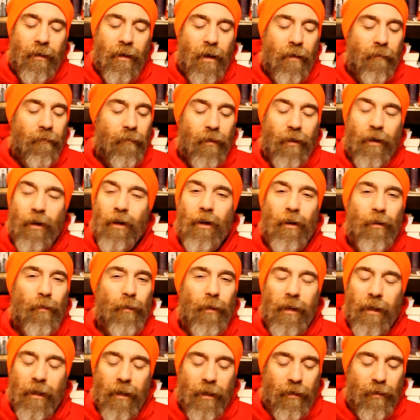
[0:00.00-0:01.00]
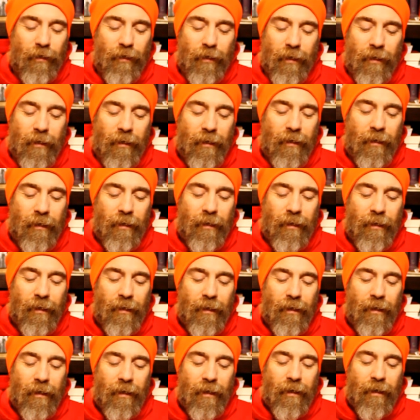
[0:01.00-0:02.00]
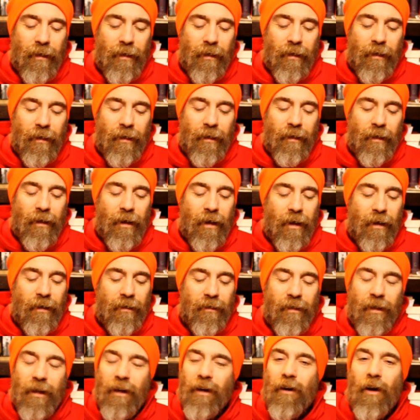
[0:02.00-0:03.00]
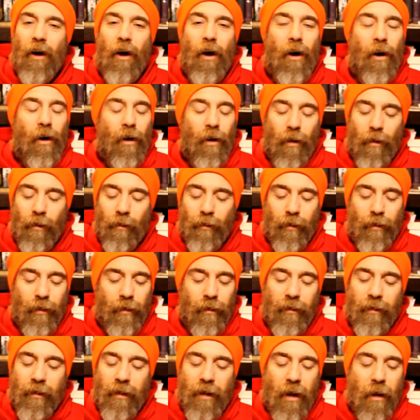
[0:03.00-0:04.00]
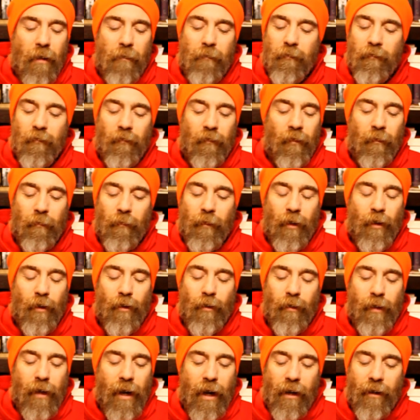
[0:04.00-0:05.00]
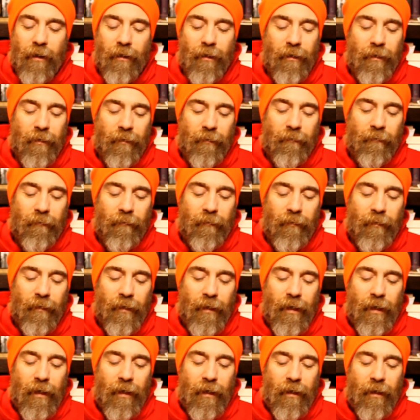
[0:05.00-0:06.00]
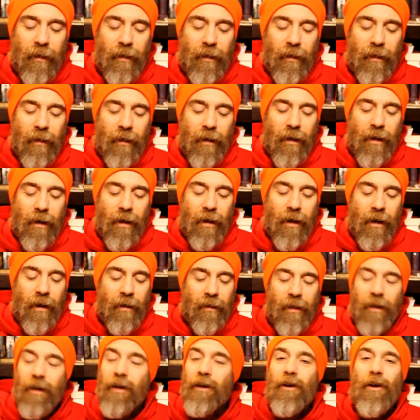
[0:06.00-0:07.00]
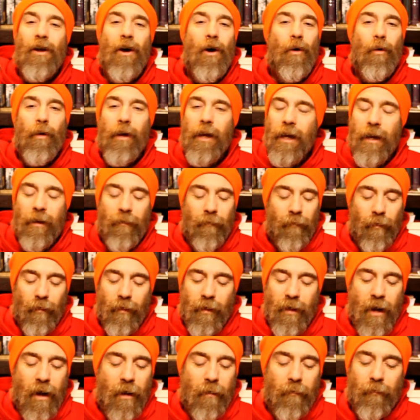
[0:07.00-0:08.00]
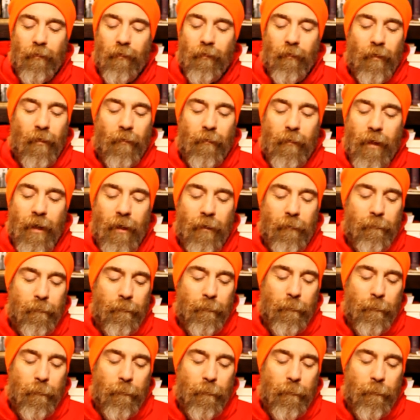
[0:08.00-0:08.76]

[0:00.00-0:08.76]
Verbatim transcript: of the good religion is that all good comes from the Creator and that no evil comes from Him.